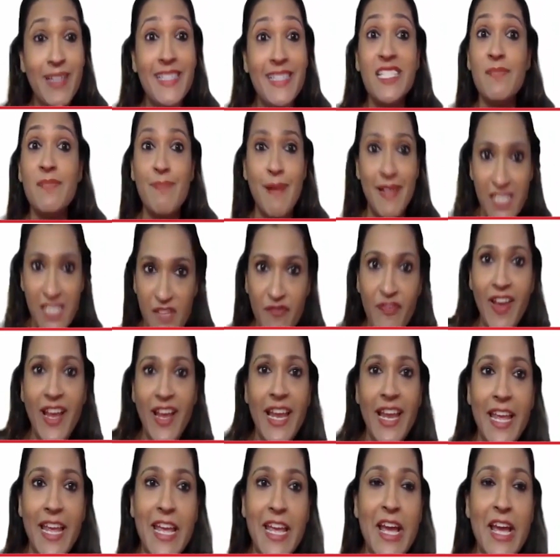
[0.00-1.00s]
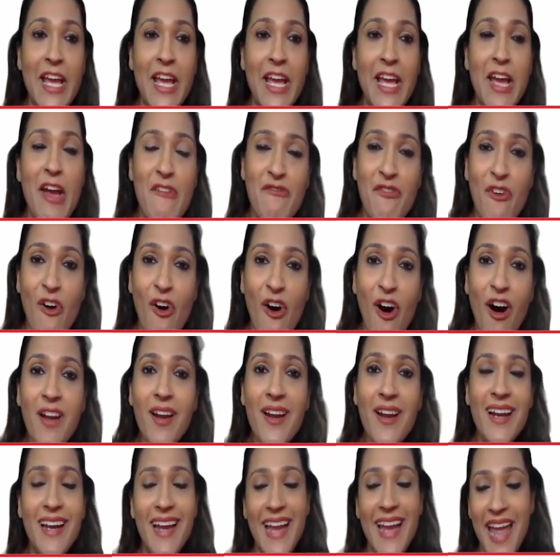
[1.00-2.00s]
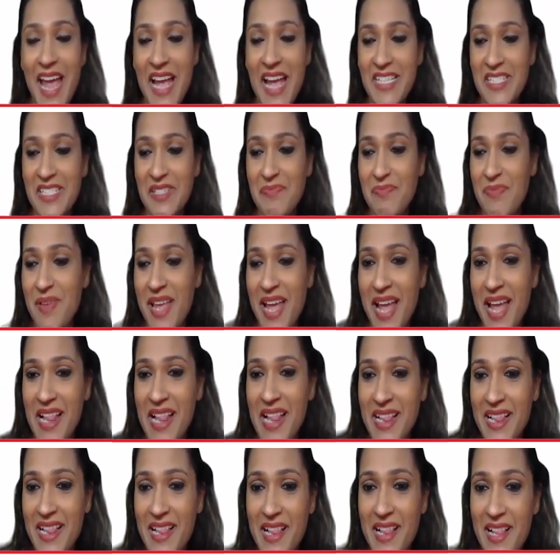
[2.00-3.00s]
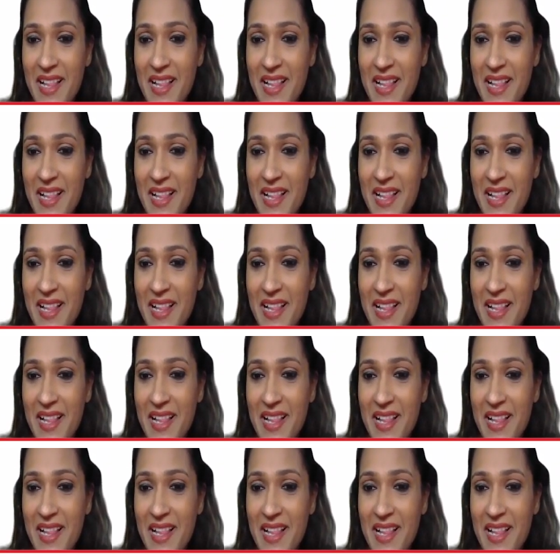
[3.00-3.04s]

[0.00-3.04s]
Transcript: but specifically for SBL.